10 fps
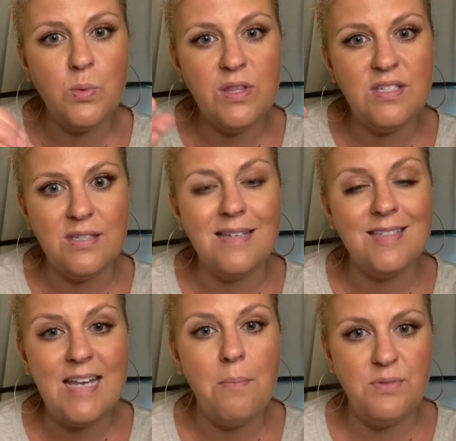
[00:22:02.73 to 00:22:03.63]
this
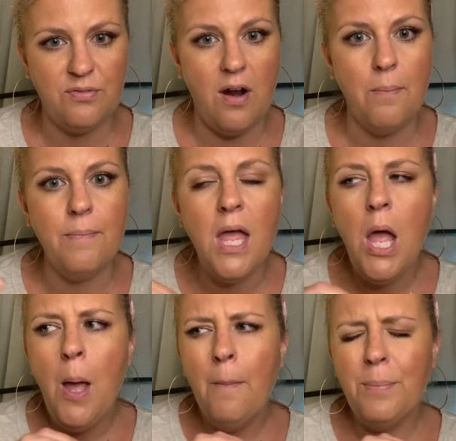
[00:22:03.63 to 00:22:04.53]
stems from.
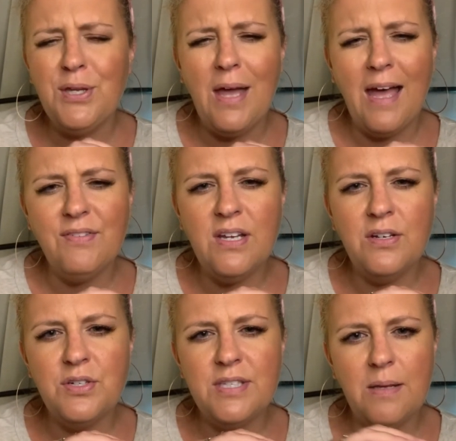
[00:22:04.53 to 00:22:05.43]
But you have to
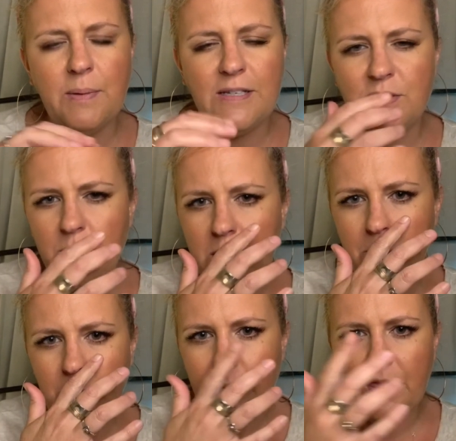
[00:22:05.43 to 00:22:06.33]
understand, because so many
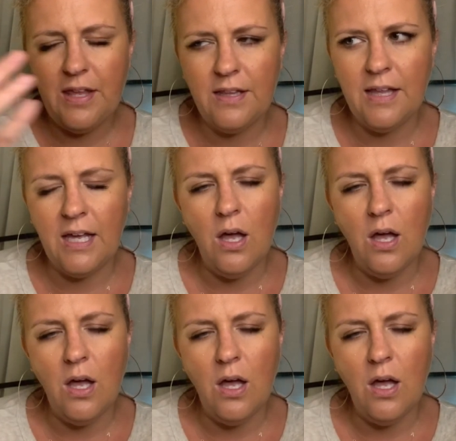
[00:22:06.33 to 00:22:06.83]
people think like,